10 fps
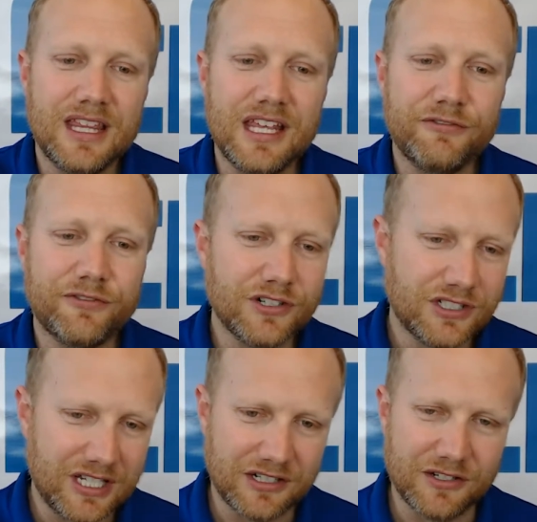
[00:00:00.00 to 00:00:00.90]
The
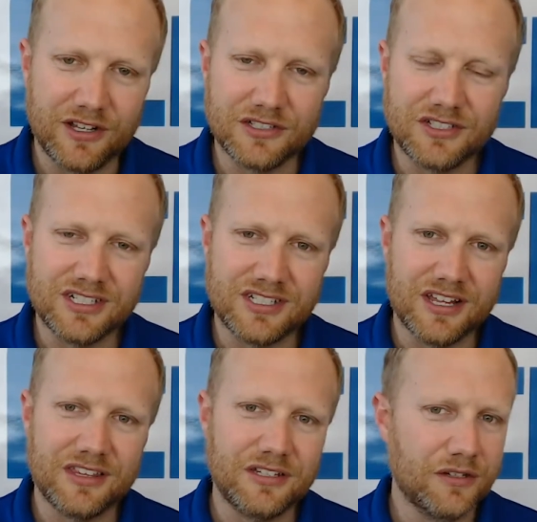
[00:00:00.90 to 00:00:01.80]
first technology is
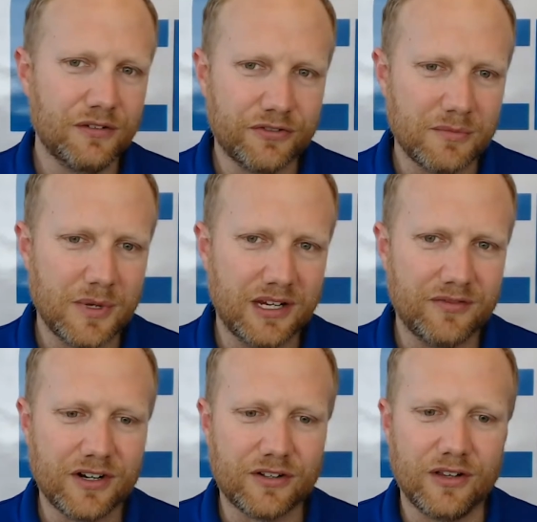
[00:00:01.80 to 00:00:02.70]
nothing new for many
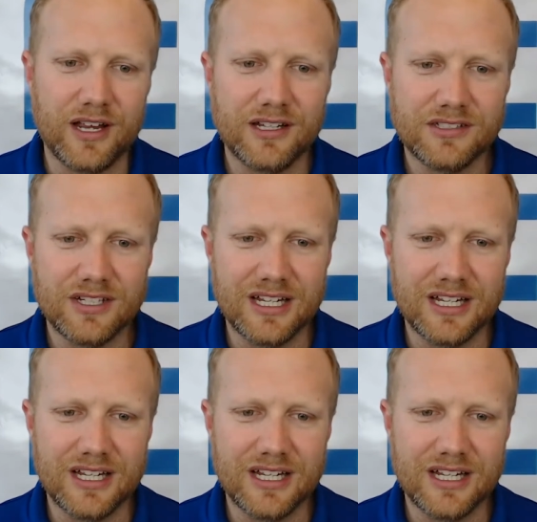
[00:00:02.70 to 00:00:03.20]
of our clients.